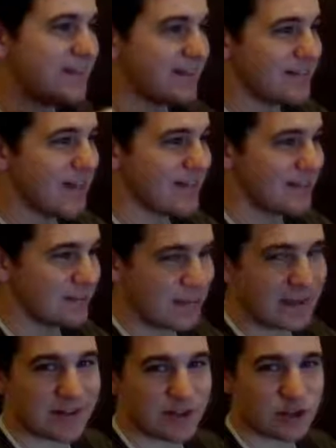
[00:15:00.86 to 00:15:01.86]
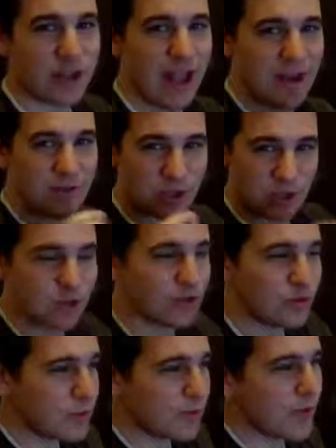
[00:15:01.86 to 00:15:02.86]
to success is making sure you have a good
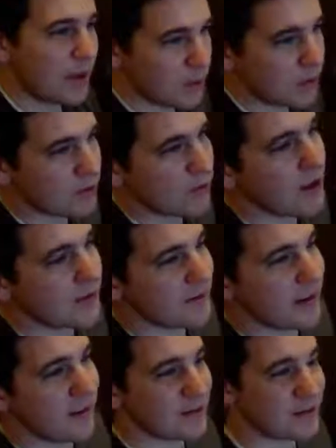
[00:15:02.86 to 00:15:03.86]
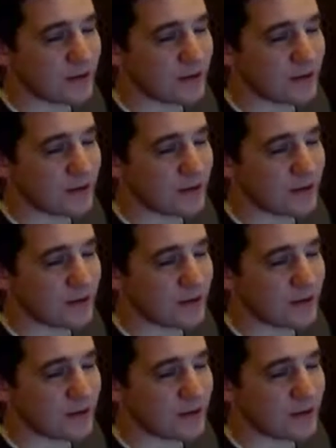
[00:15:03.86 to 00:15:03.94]
group that works well together.